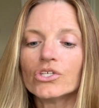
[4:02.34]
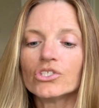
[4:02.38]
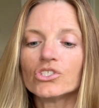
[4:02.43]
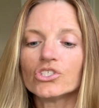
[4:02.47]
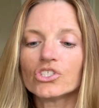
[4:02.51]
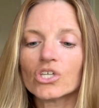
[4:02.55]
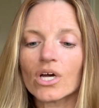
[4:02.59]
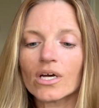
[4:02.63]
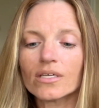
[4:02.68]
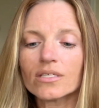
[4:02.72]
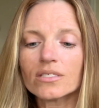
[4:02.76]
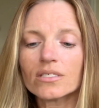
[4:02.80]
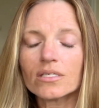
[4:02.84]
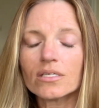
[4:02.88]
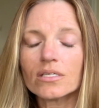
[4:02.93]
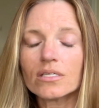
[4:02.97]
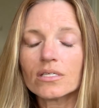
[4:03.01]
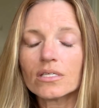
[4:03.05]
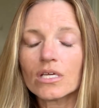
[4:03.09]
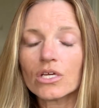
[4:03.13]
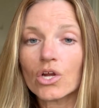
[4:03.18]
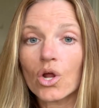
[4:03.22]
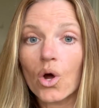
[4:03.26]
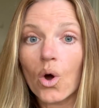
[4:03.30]

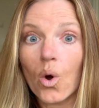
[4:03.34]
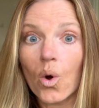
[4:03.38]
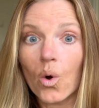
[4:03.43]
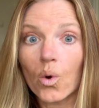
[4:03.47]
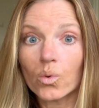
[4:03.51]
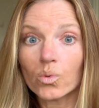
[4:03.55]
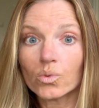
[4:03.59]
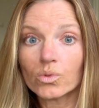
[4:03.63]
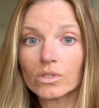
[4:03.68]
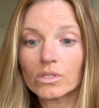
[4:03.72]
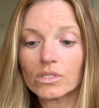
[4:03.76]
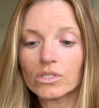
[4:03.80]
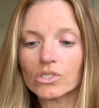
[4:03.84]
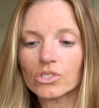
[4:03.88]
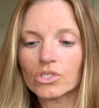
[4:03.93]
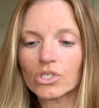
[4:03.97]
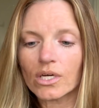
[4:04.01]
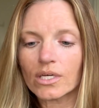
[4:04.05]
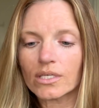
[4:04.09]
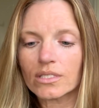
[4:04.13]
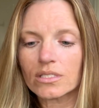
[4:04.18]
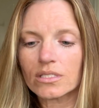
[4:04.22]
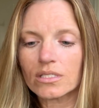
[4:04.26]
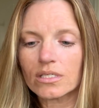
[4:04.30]
Justice and only
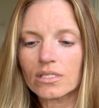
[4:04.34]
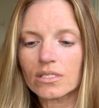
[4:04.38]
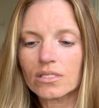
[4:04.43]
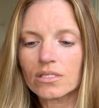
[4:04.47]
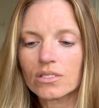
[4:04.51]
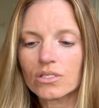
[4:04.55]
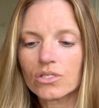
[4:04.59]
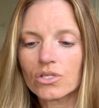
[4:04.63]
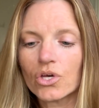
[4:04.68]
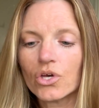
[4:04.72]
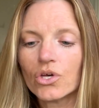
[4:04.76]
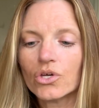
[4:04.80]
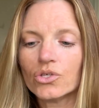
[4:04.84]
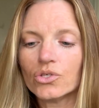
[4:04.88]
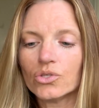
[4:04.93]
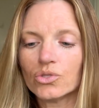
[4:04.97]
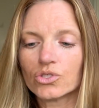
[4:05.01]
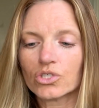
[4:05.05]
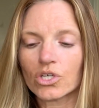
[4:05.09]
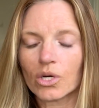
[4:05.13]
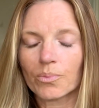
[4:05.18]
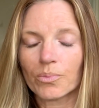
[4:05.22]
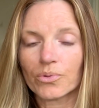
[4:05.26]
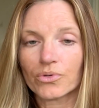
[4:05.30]
justice you
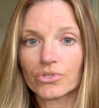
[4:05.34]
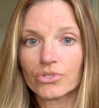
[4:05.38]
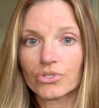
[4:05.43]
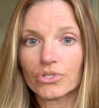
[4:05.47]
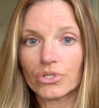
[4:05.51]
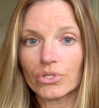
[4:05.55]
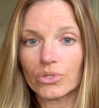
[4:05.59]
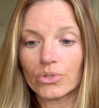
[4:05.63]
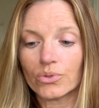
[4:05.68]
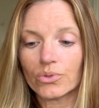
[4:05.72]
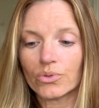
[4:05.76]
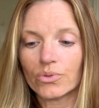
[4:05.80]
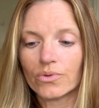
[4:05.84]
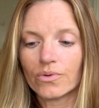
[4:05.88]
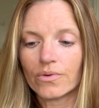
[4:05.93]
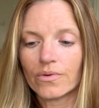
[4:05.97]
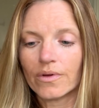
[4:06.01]
shall pursue,